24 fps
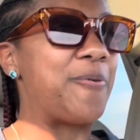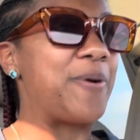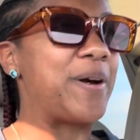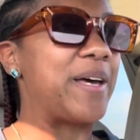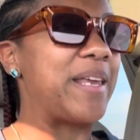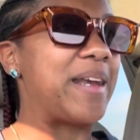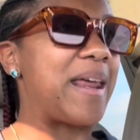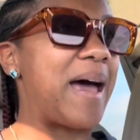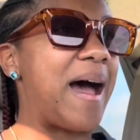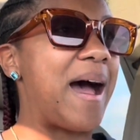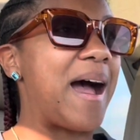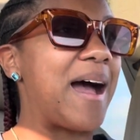
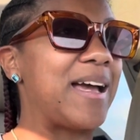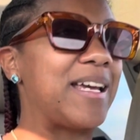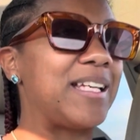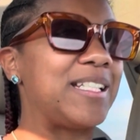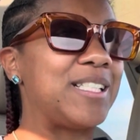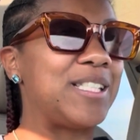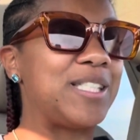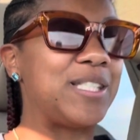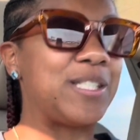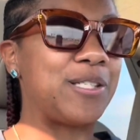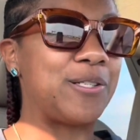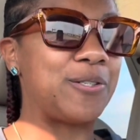when I
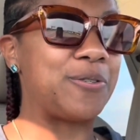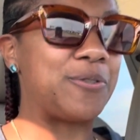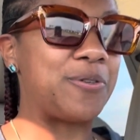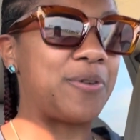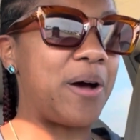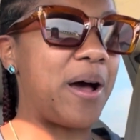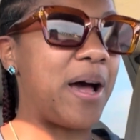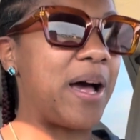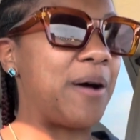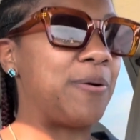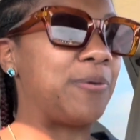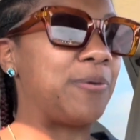do,
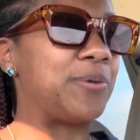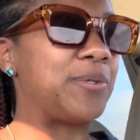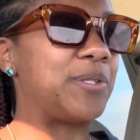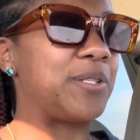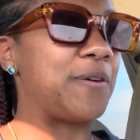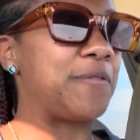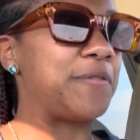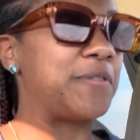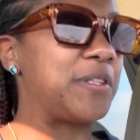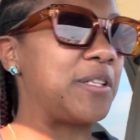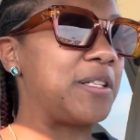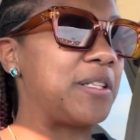I will
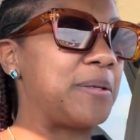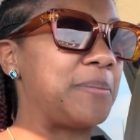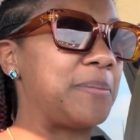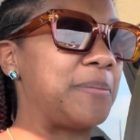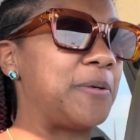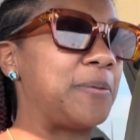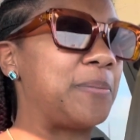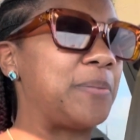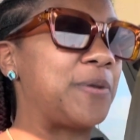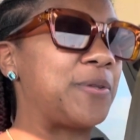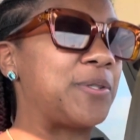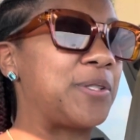definitely
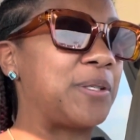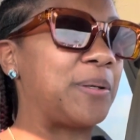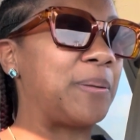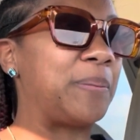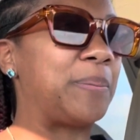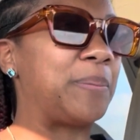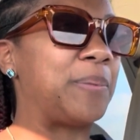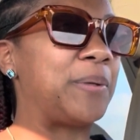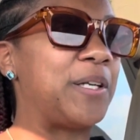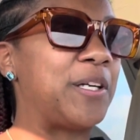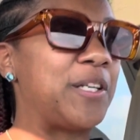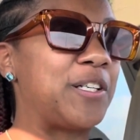be
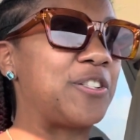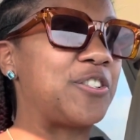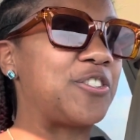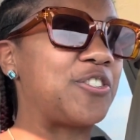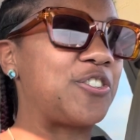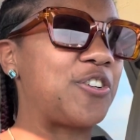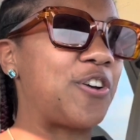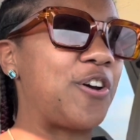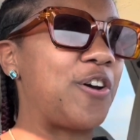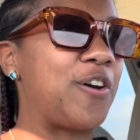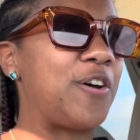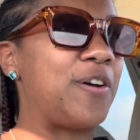posting
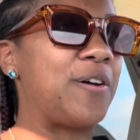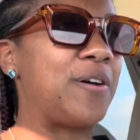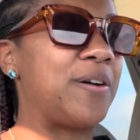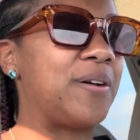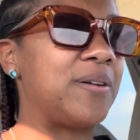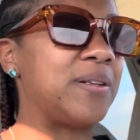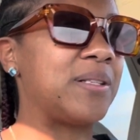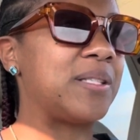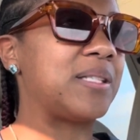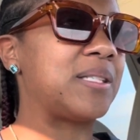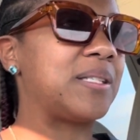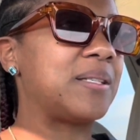
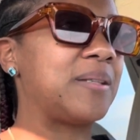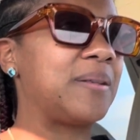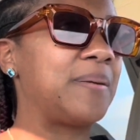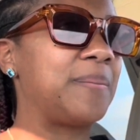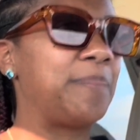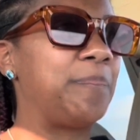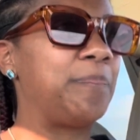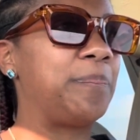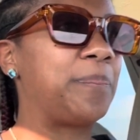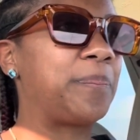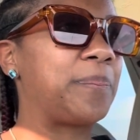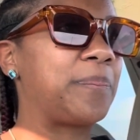pictures.
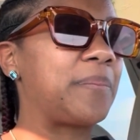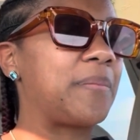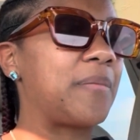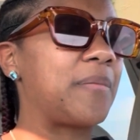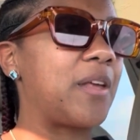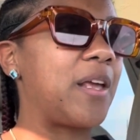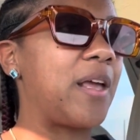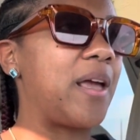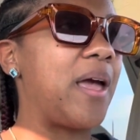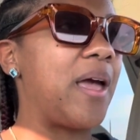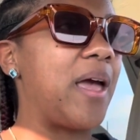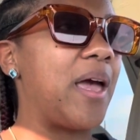
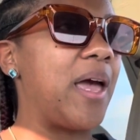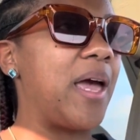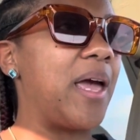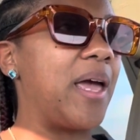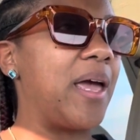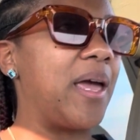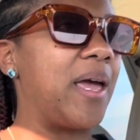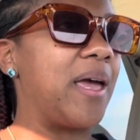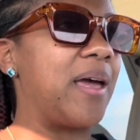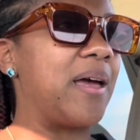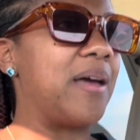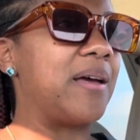
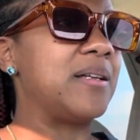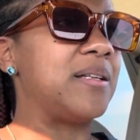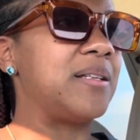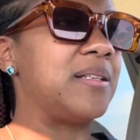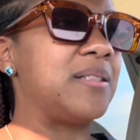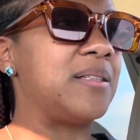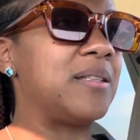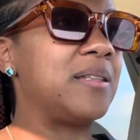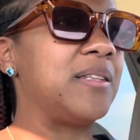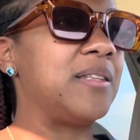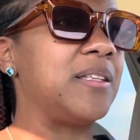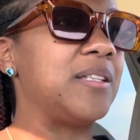
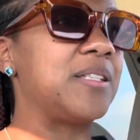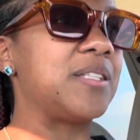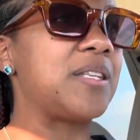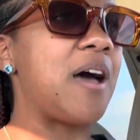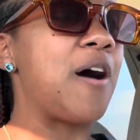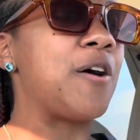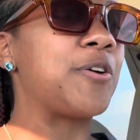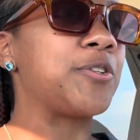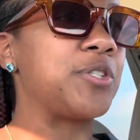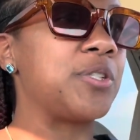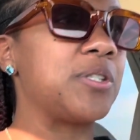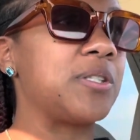And this
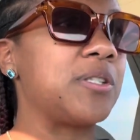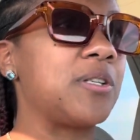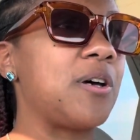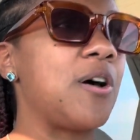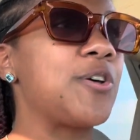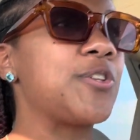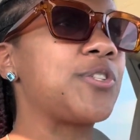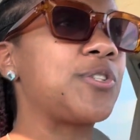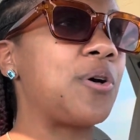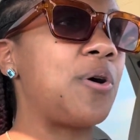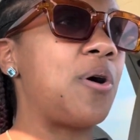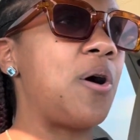house is
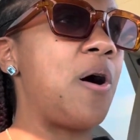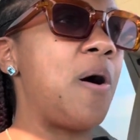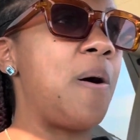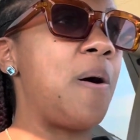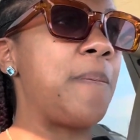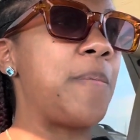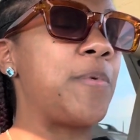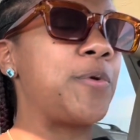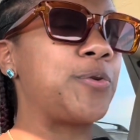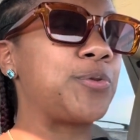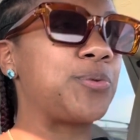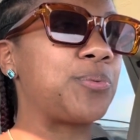also
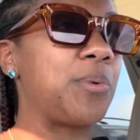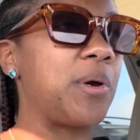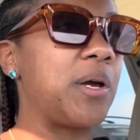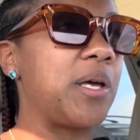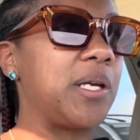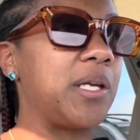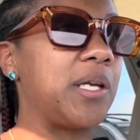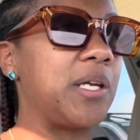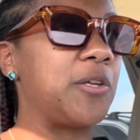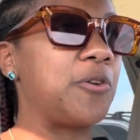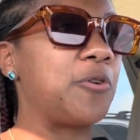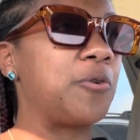almost
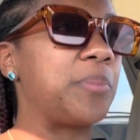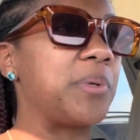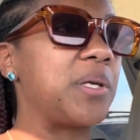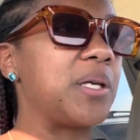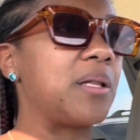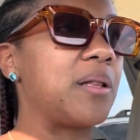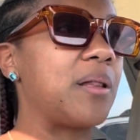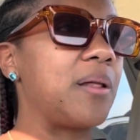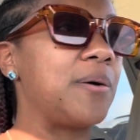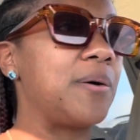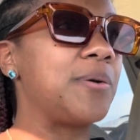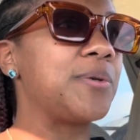ready. It'll be
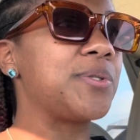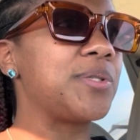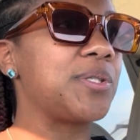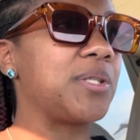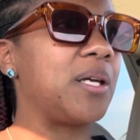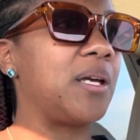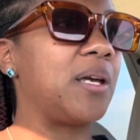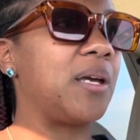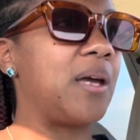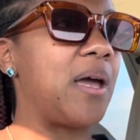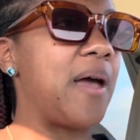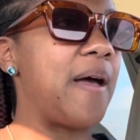
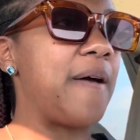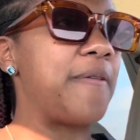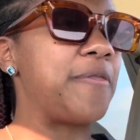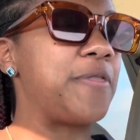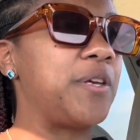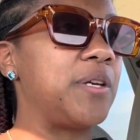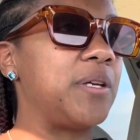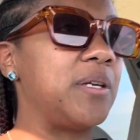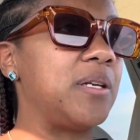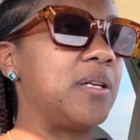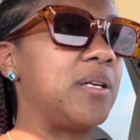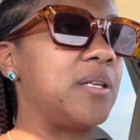closing at
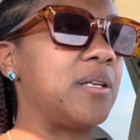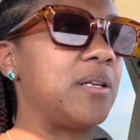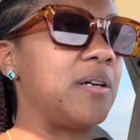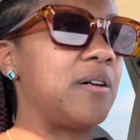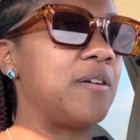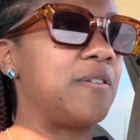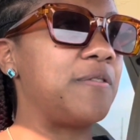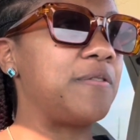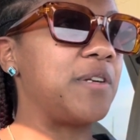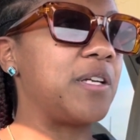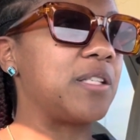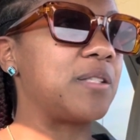the end
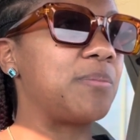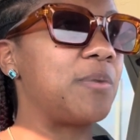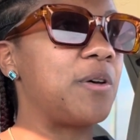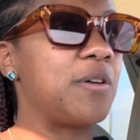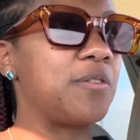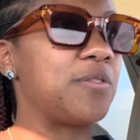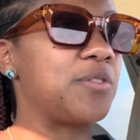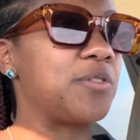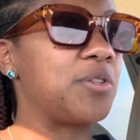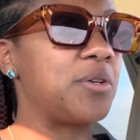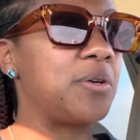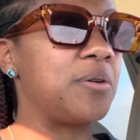of next
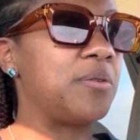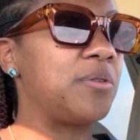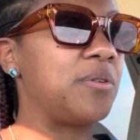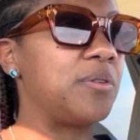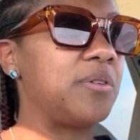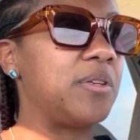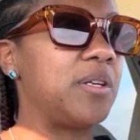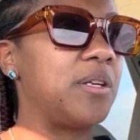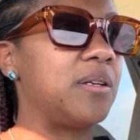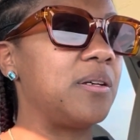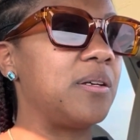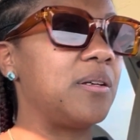month. So
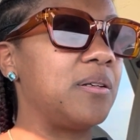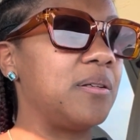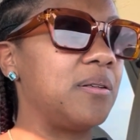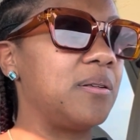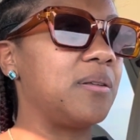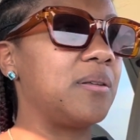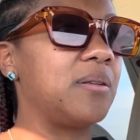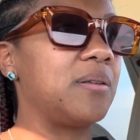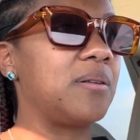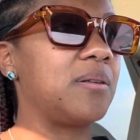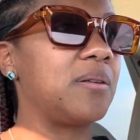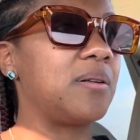
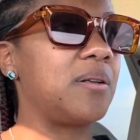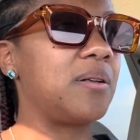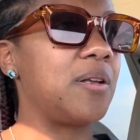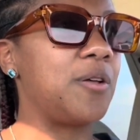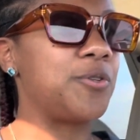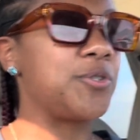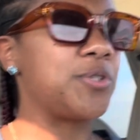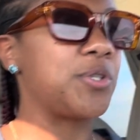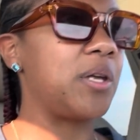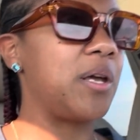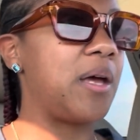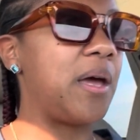
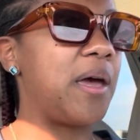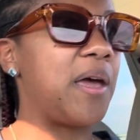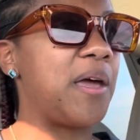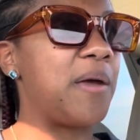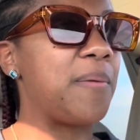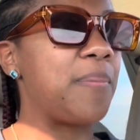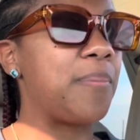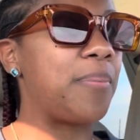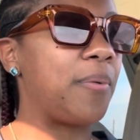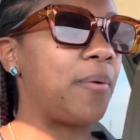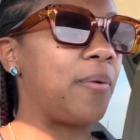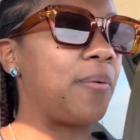closing in
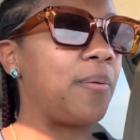April.